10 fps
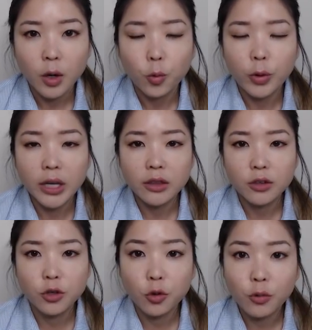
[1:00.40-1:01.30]
we
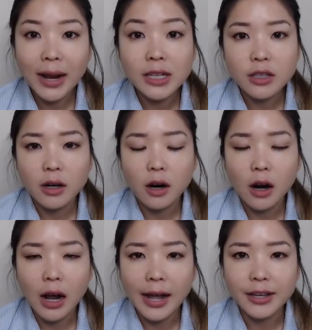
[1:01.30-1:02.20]
direct our
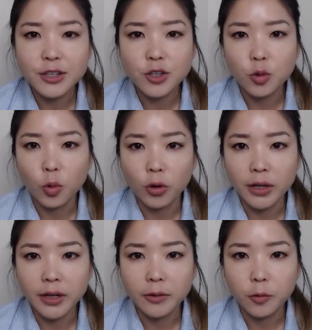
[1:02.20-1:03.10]
eyes toward
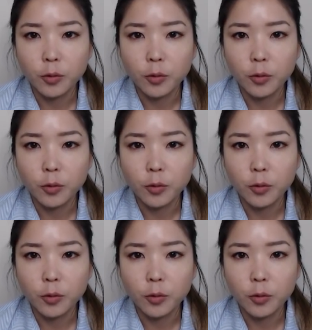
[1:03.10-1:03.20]
it.